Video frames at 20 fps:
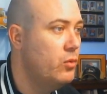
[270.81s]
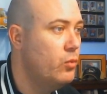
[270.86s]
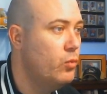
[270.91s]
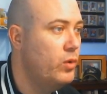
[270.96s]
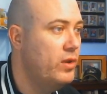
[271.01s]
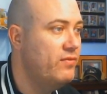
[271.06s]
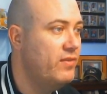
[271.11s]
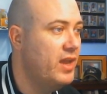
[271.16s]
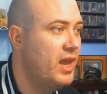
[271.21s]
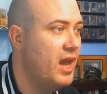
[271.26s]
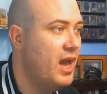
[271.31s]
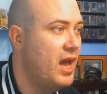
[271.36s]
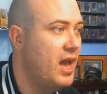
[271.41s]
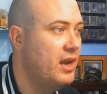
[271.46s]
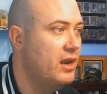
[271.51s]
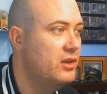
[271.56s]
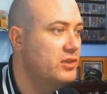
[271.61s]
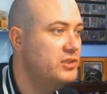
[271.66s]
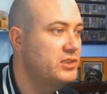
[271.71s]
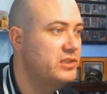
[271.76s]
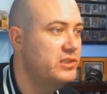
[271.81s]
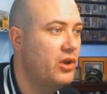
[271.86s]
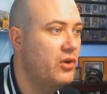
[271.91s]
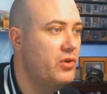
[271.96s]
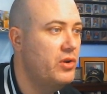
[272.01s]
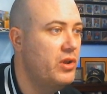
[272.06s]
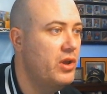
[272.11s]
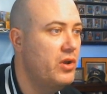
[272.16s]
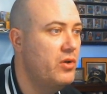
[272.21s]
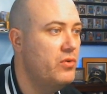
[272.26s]
we've got
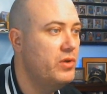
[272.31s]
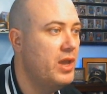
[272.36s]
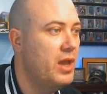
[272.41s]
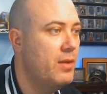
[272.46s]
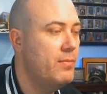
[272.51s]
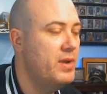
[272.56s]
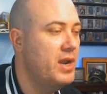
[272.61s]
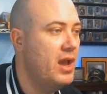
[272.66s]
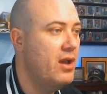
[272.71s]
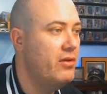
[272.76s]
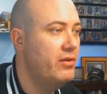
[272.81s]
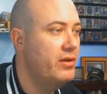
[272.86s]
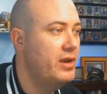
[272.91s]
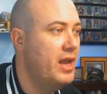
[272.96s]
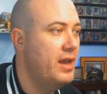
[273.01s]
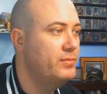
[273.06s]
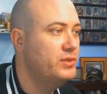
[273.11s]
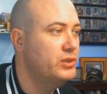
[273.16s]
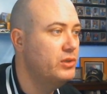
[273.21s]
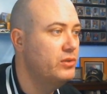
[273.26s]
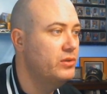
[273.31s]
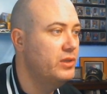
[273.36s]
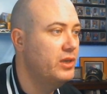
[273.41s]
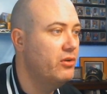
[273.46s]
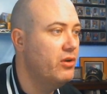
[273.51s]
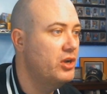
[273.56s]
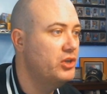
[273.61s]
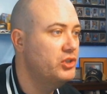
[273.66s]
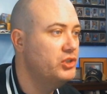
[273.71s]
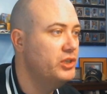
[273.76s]
Soto coming out and absolutely
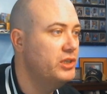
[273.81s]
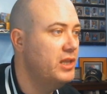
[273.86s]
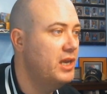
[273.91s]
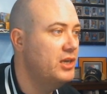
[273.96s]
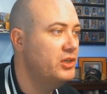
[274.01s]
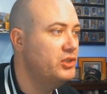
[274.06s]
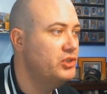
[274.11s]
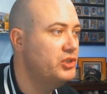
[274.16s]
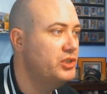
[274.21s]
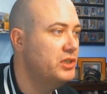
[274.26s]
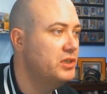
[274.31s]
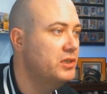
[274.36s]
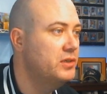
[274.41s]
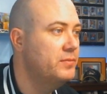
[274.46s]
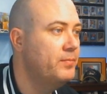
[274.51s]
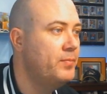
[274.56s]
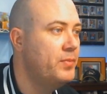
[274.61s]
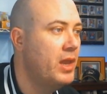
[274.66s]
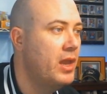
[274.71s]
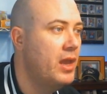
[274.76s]
crushing it last year.